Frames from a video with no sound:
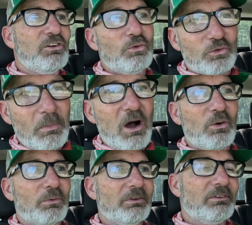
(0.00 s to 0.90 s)
two small
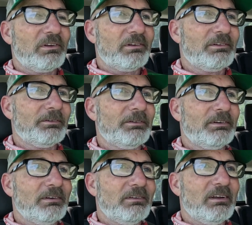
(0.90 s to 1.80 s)
ones.
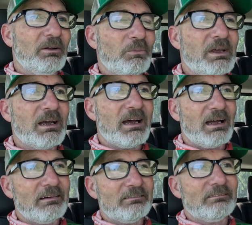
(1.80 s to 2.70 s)
And we got